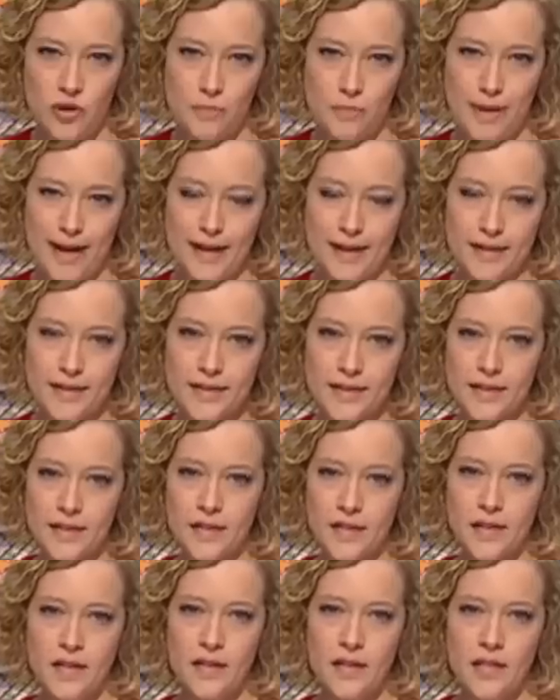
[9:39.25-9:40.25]
Number 2.
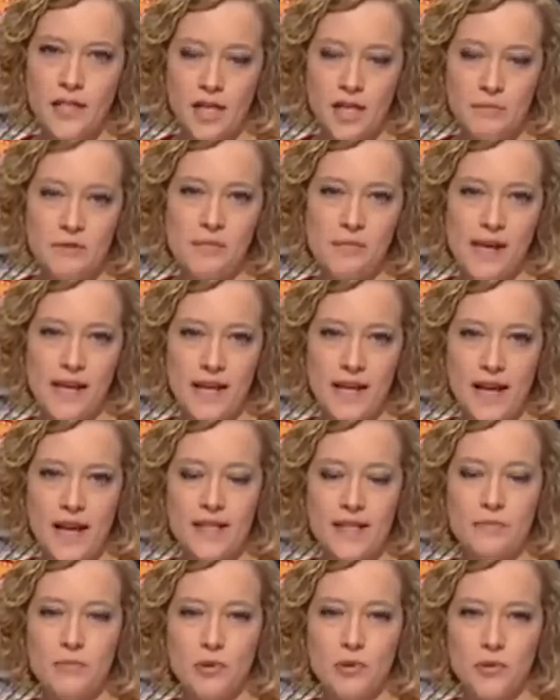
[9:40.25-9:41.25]
Food waste.
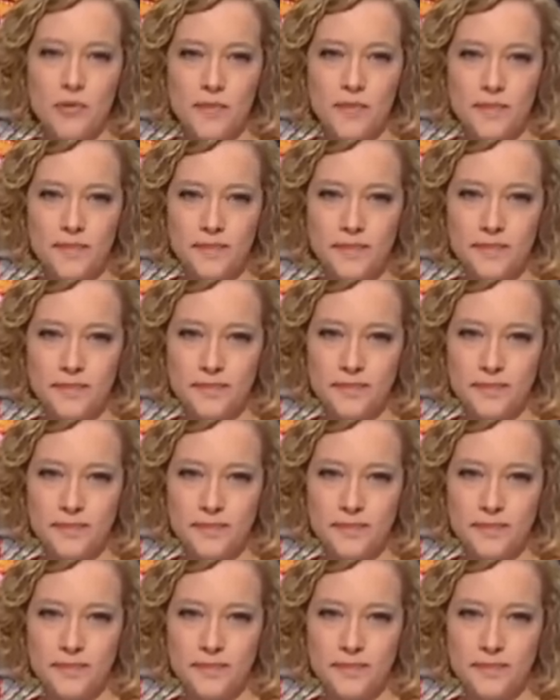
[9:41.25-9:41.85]
We've known for